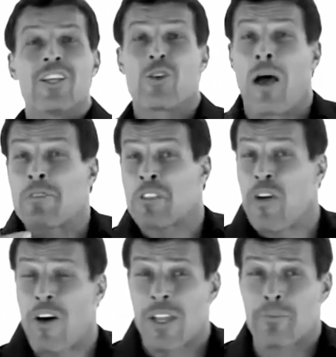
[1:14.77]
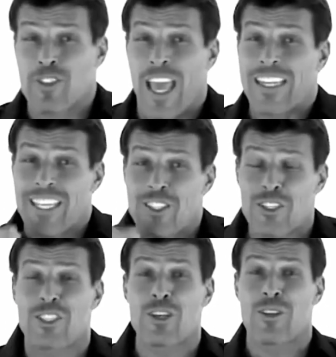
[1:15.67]
So I'm just following up, say, did you
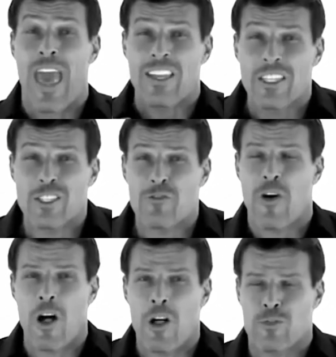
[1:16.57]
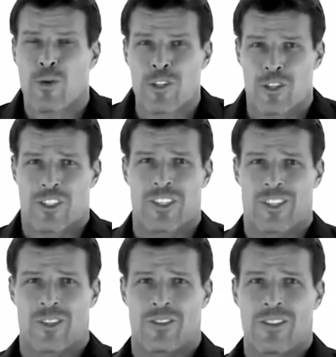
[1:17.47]
do that? Did you follow through on your
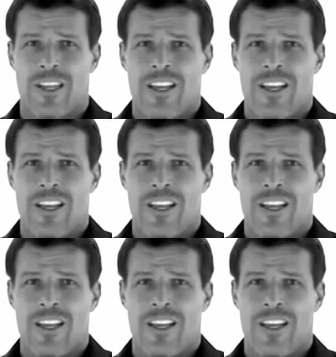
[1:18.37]
decisions?